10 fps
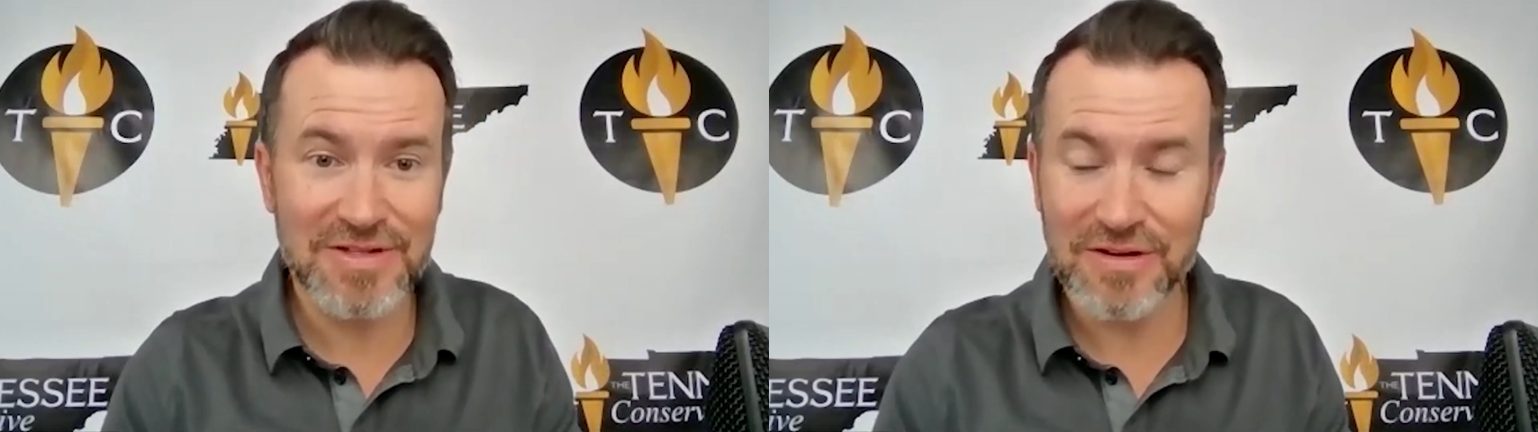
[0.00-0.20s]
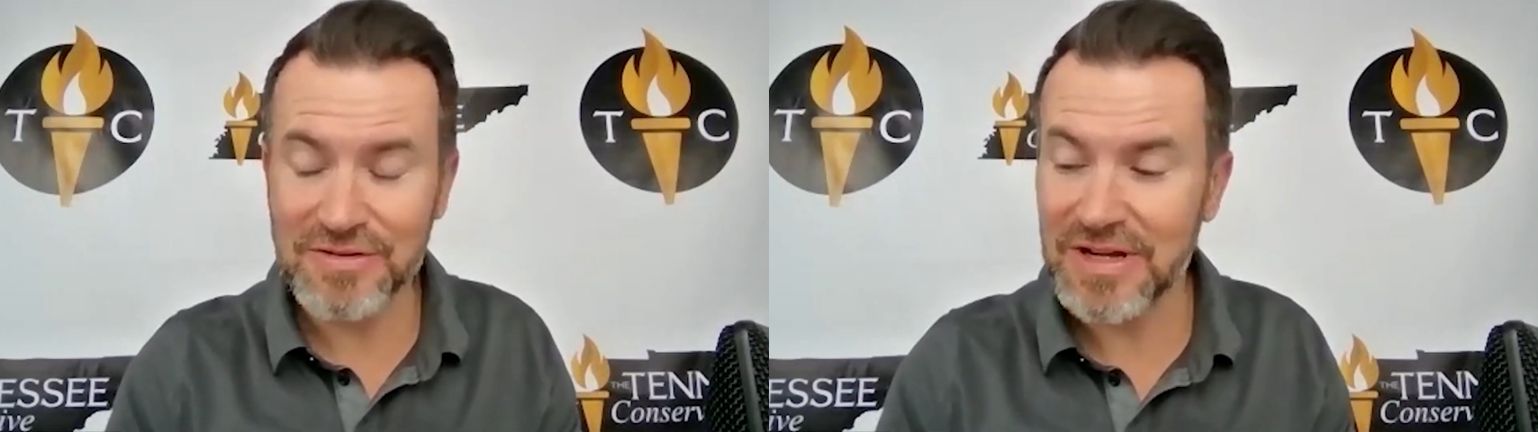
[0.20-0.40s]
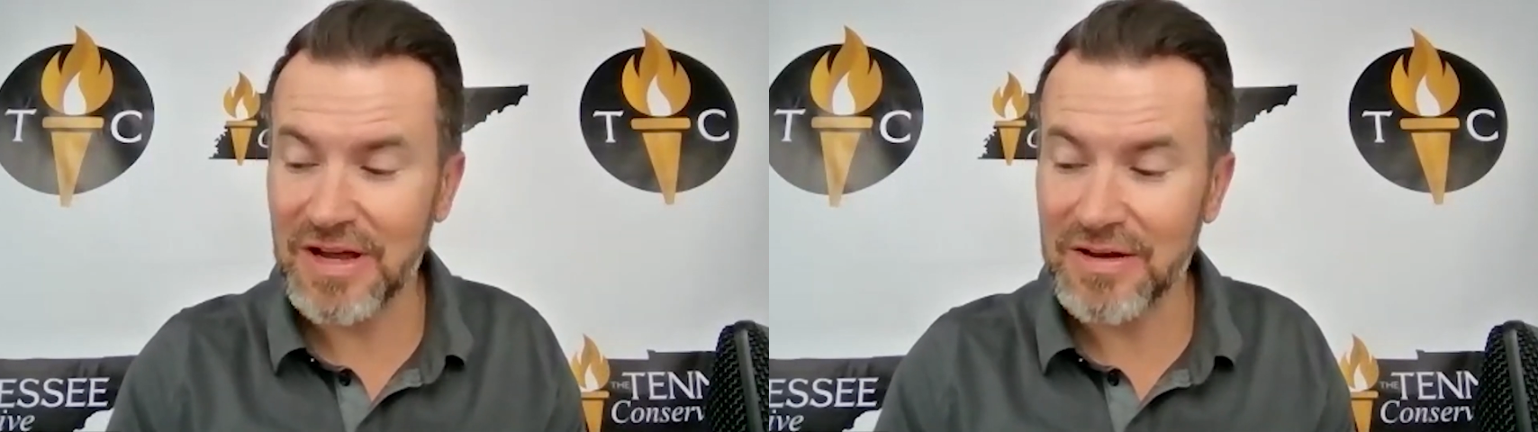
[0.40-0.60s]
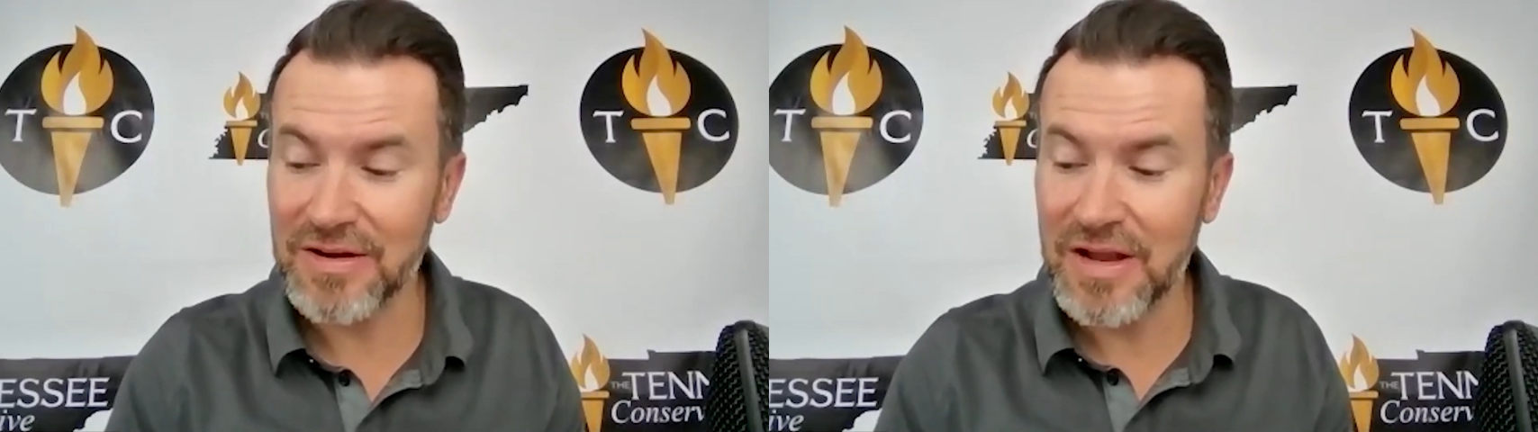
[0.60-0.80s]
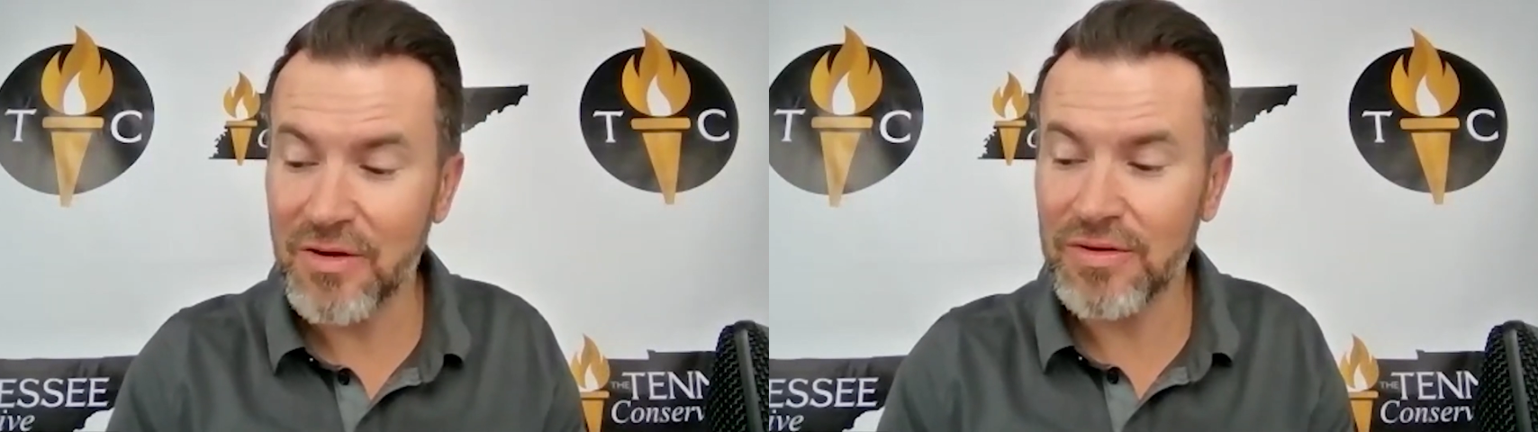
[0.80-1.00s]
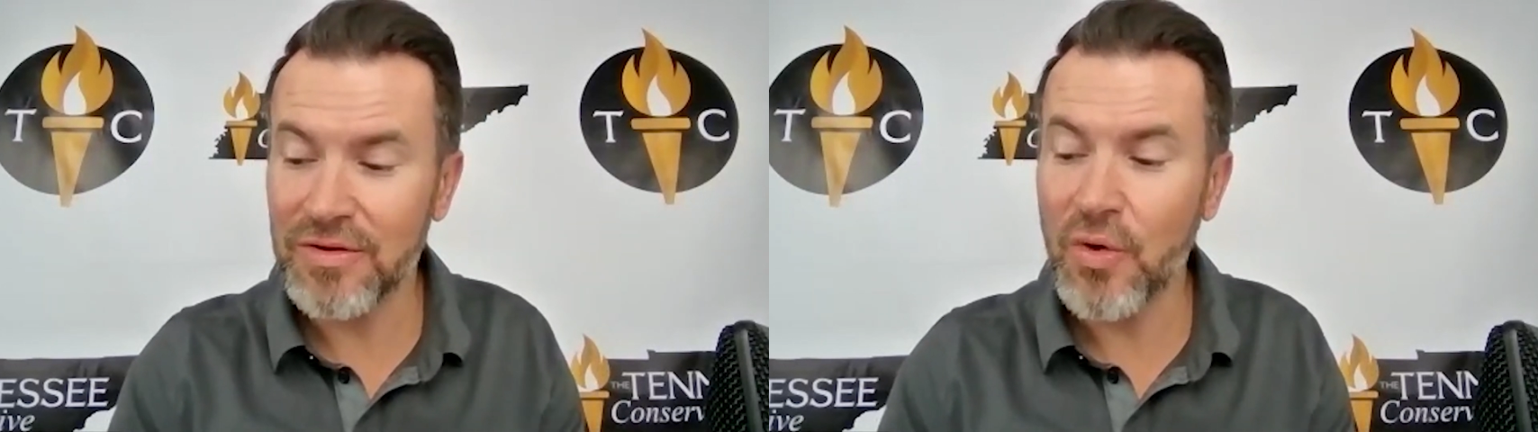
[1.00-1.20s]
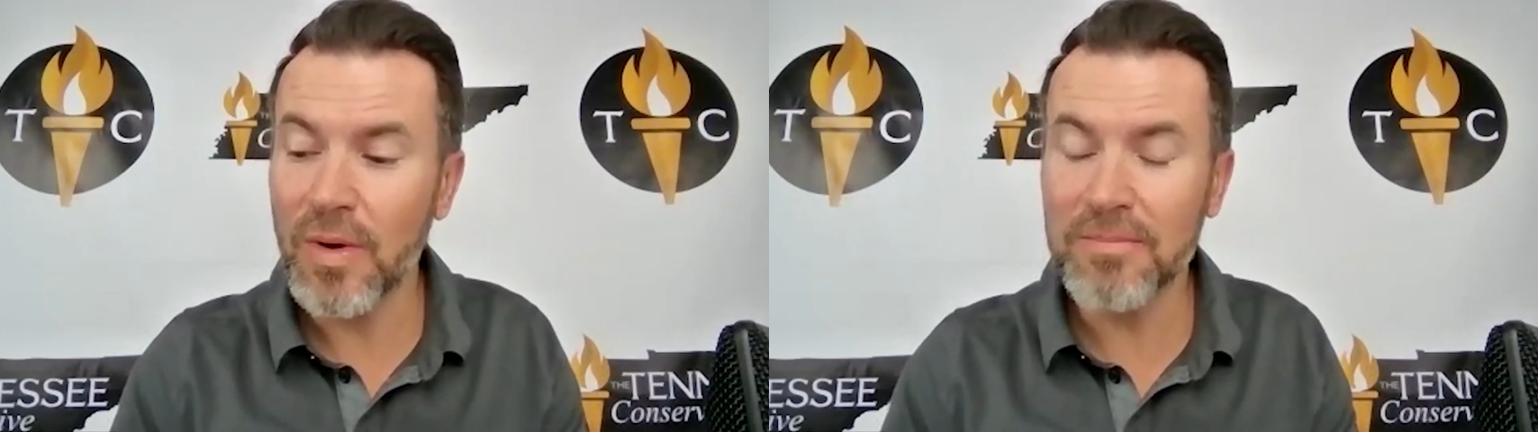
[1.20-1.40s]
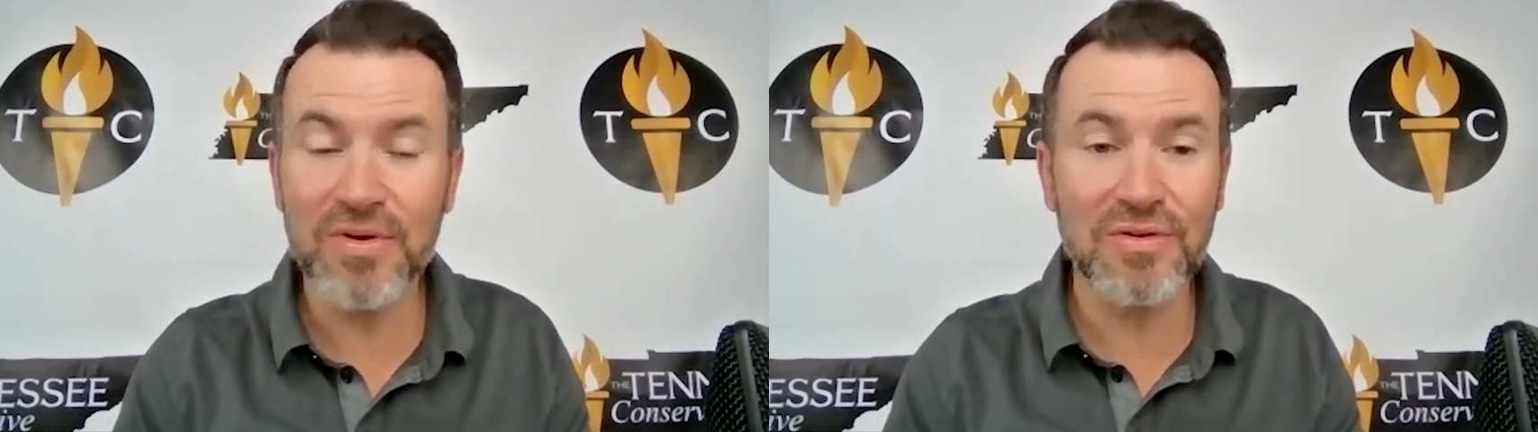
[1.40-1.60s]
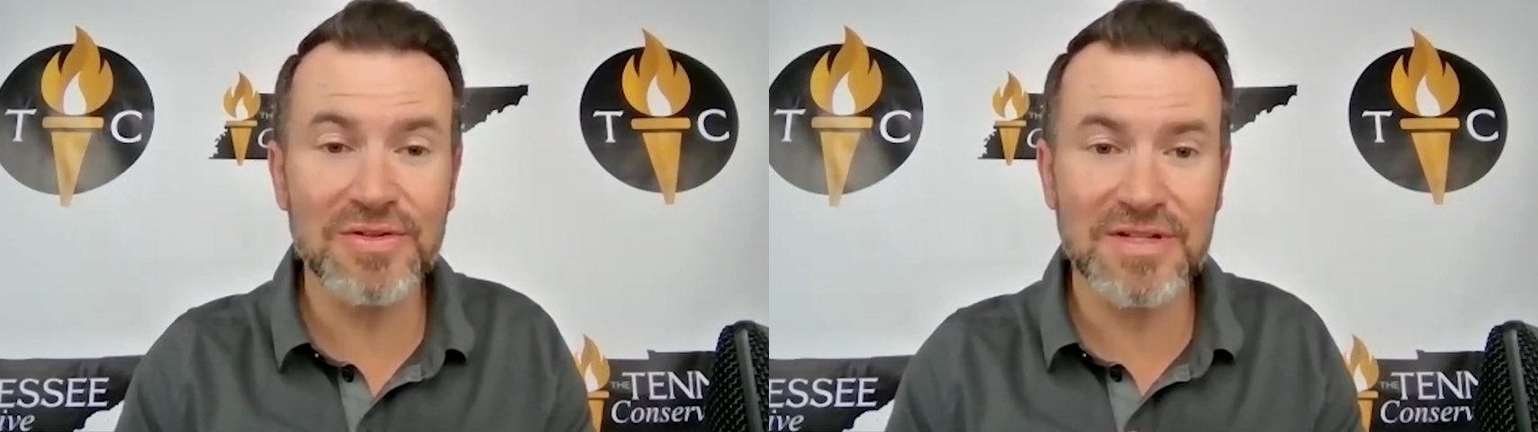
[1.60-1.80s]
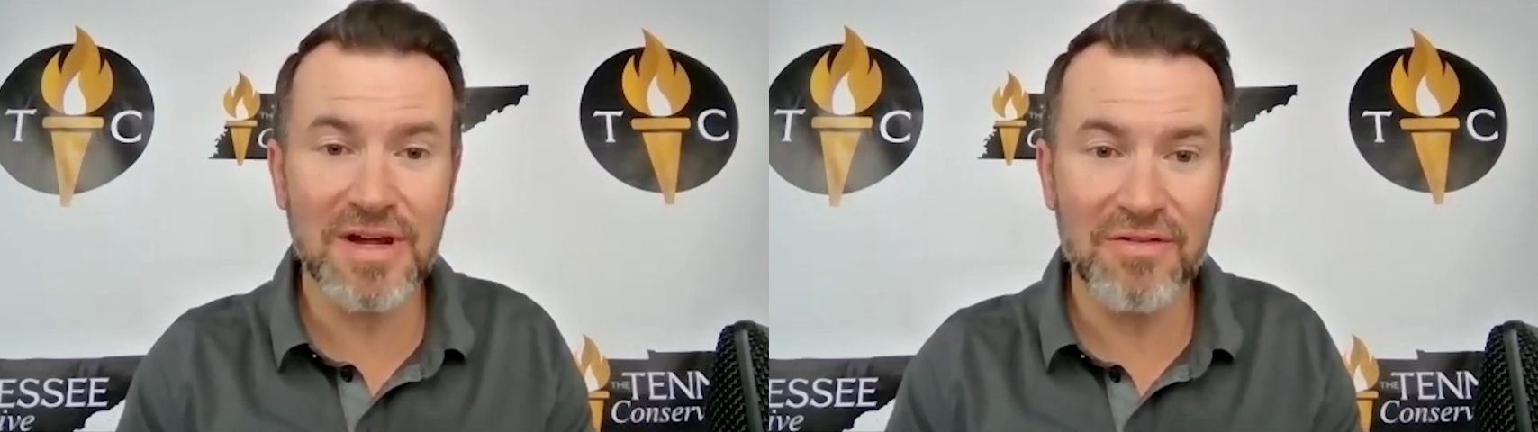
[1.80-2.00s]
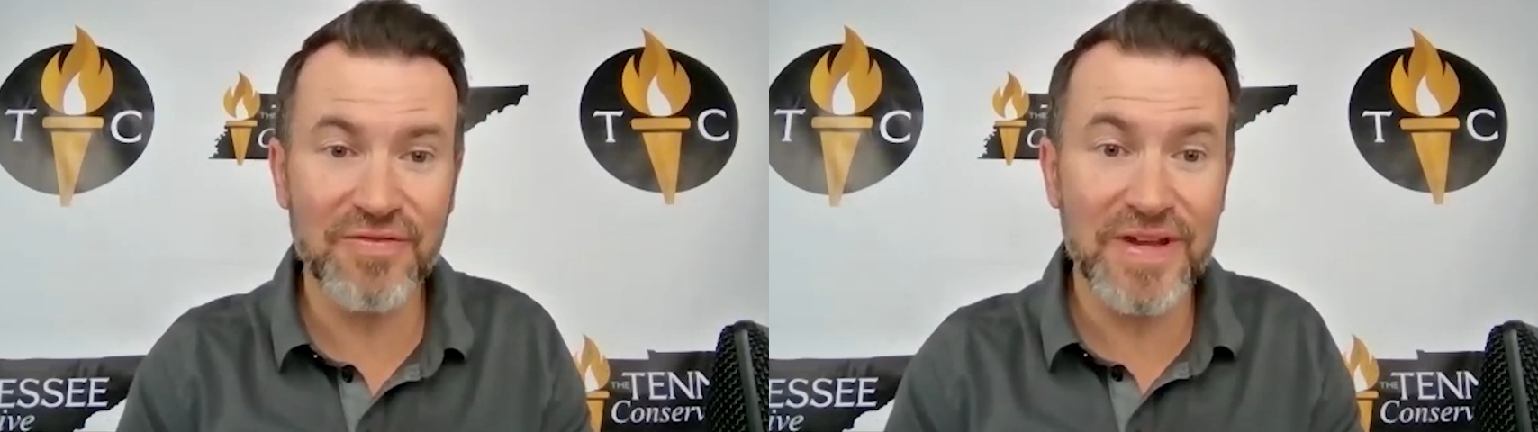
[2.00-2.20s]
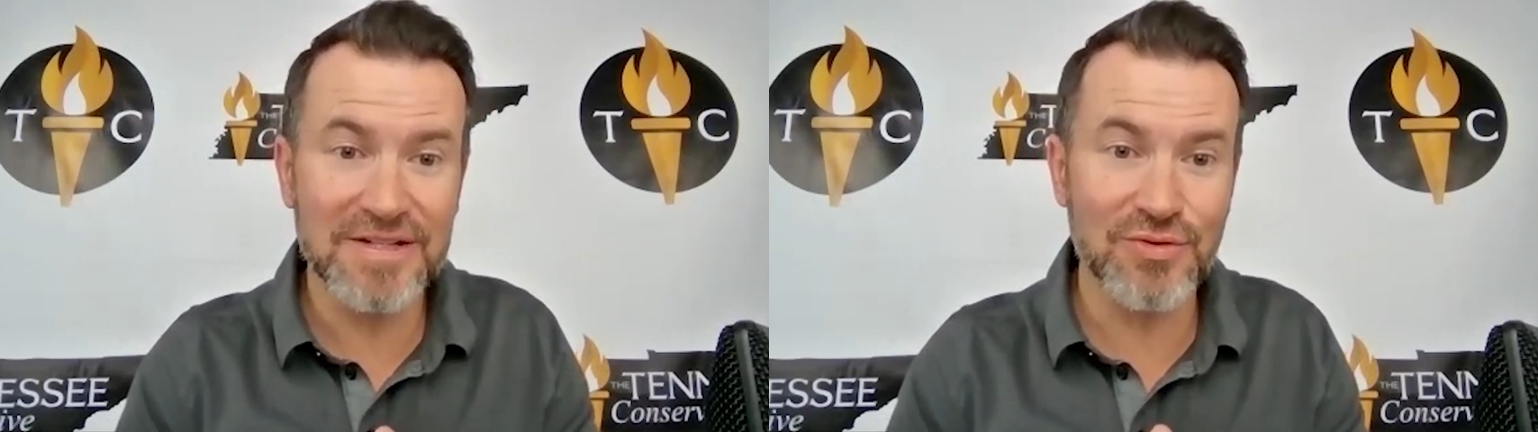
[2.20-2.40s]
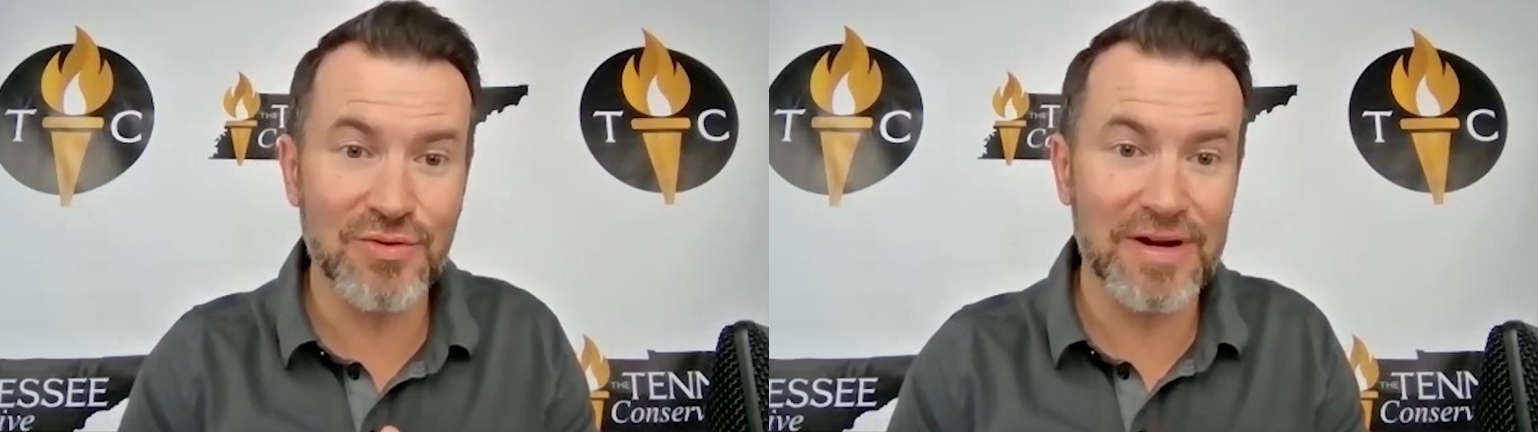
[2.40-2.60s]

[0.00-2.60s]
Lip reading: because no one builds a fence or